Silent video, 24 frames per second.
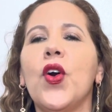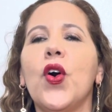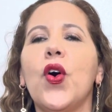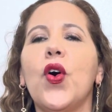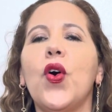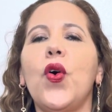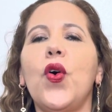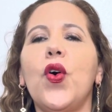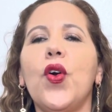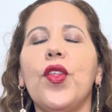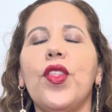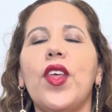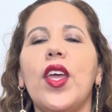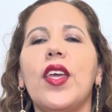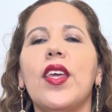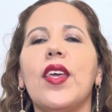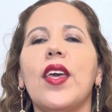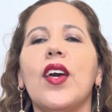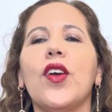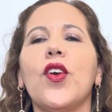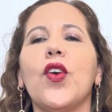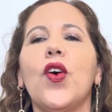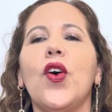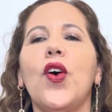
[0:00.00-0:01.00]
or they
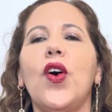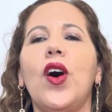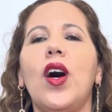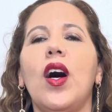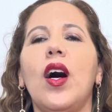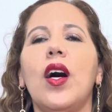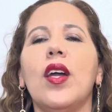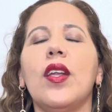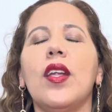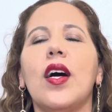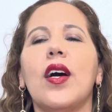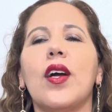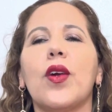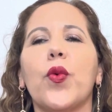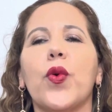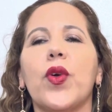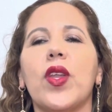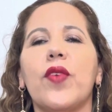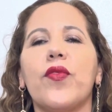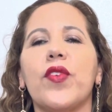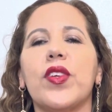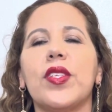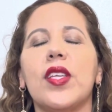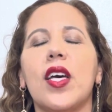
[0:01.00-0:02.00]
can go on at
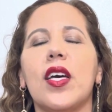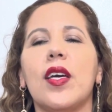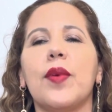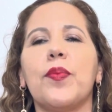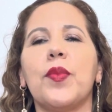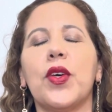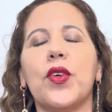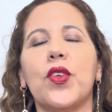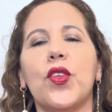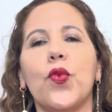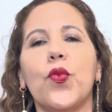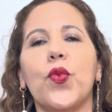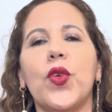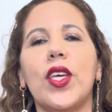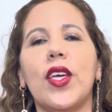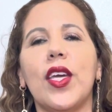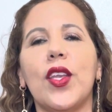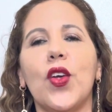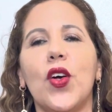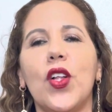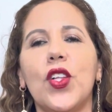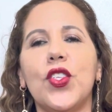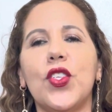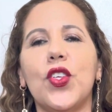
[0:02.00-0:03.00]
whatever time. We can
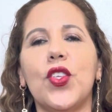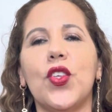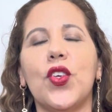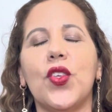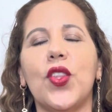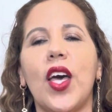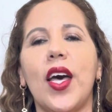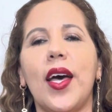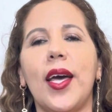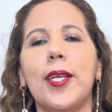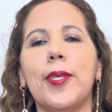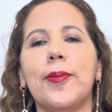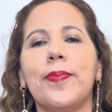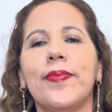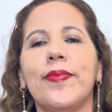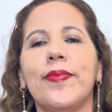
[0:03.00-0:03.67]
also do that.